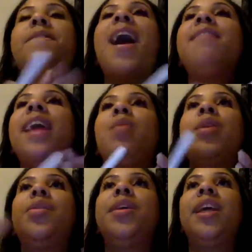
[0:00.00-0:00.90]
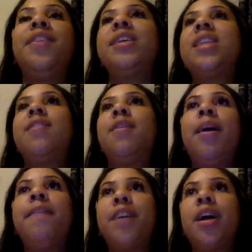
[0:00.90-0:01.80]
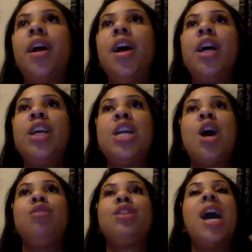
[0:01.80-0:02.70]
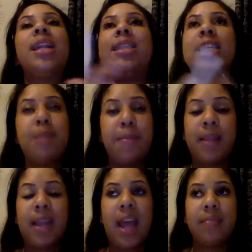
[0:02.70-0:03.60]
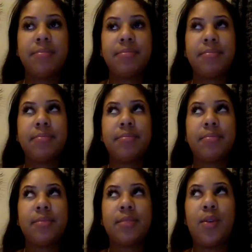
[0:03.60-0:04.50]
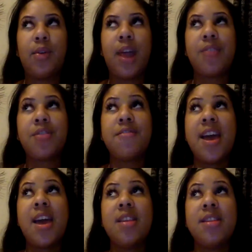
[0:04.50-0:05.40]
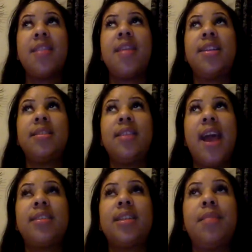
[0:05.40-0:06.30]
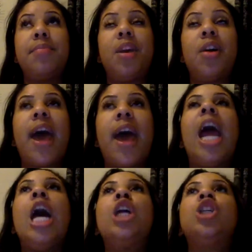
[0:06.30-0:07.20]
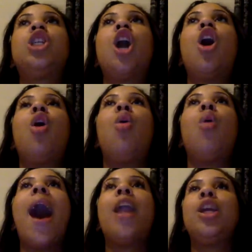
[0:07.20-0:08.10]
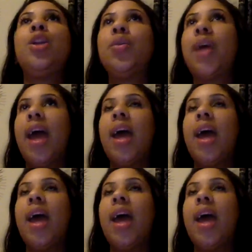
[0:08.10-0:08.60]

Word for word: five day window to give yourself a buffer, you know, you talk to six people a day. Or I don't know if that yeah, that adds up. Okay. So how do you do that?